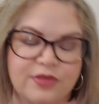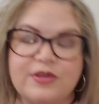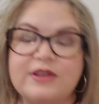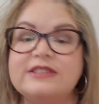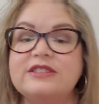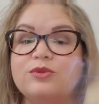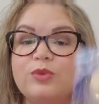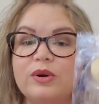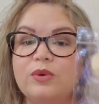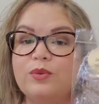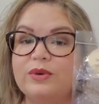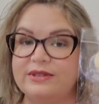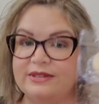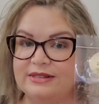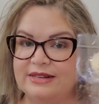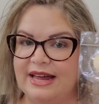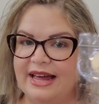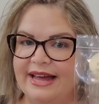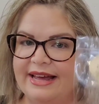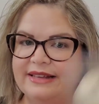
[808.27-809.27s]
This one was
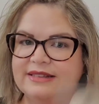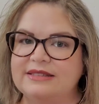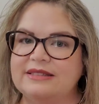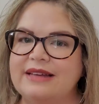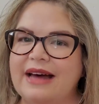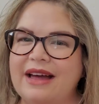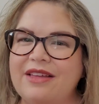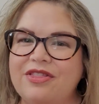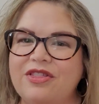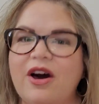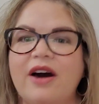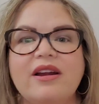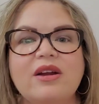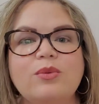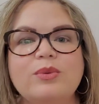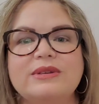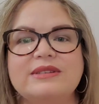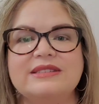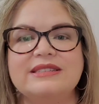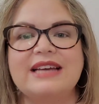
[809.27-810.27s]
nice. I thought
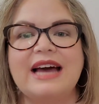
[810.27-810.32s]
it was